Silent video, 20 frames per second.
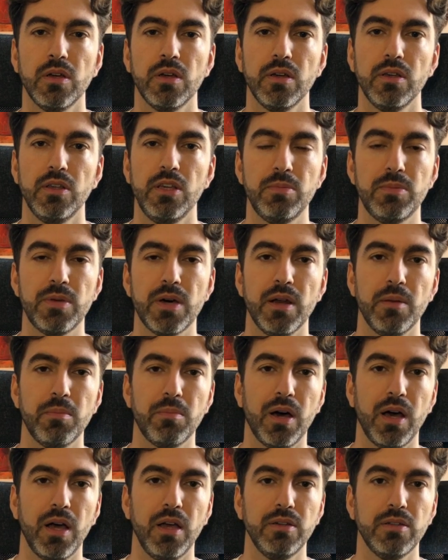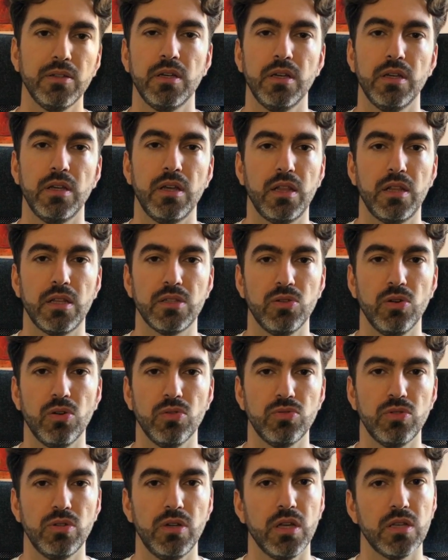keep that in mind, and let's go
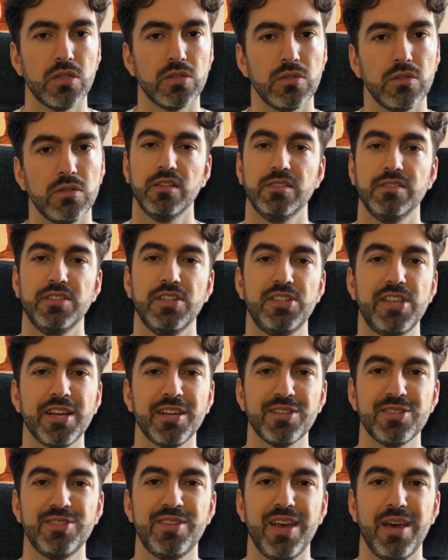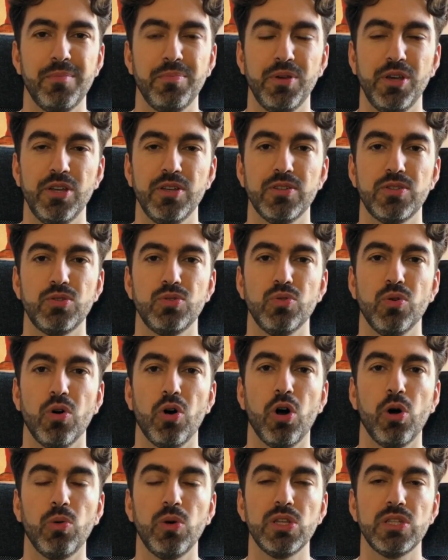to the next. The second step is to
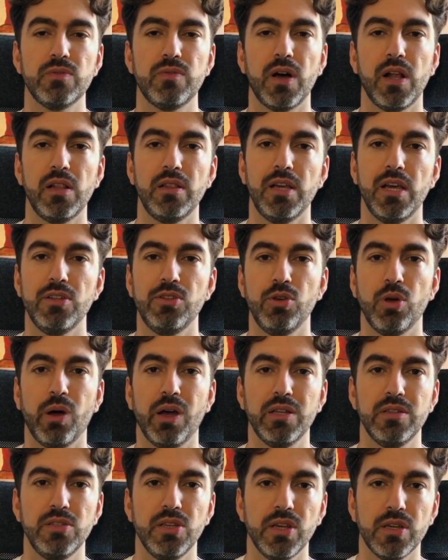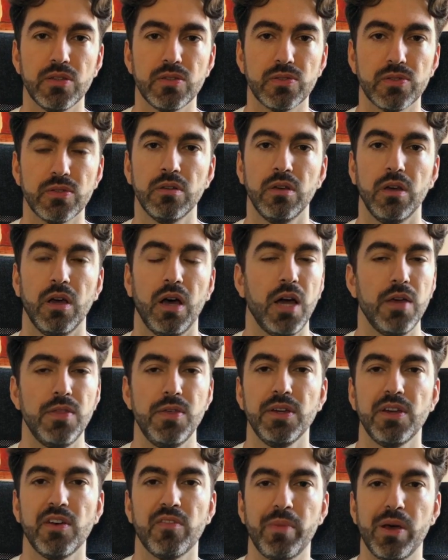always validate your ideas. I
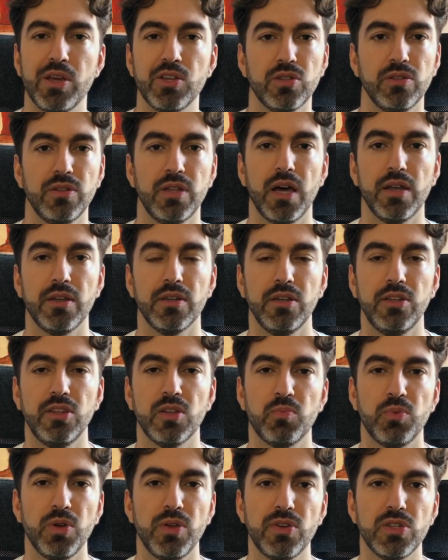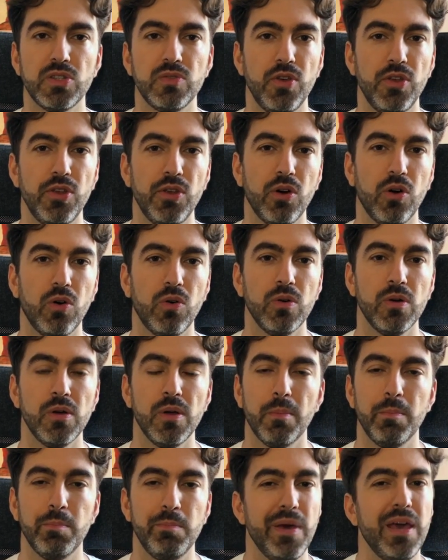think I've mentioned that in a previous video.
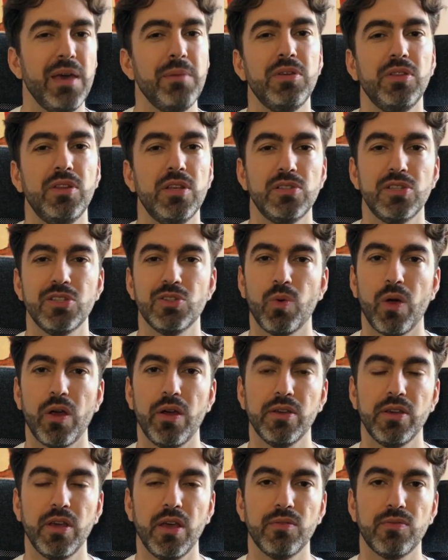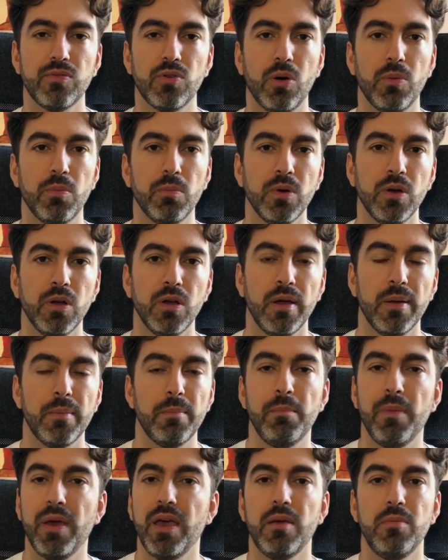Maybe this is where it came from.
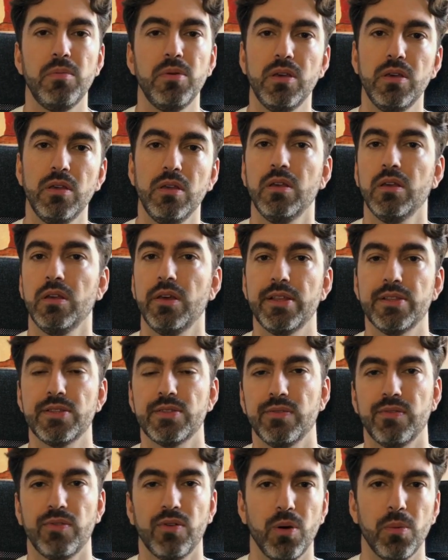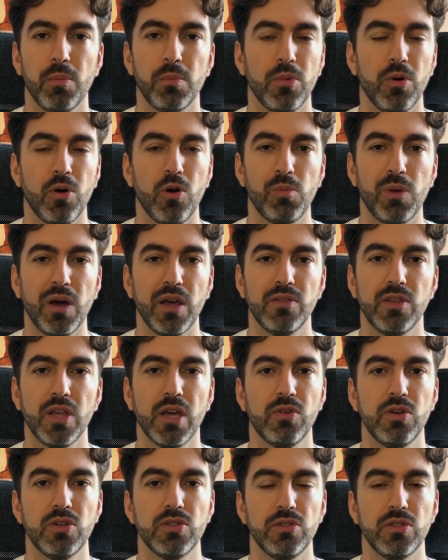Maybe it's from all my
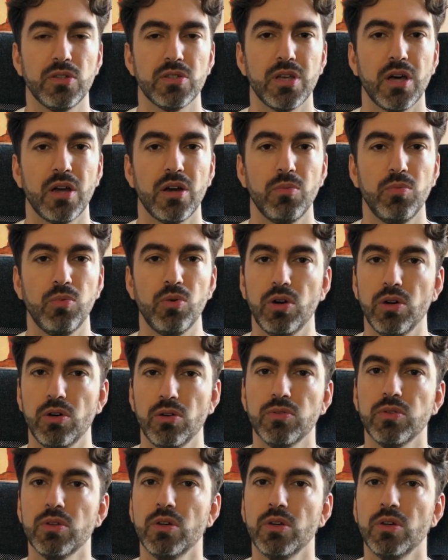endeavors in the startup world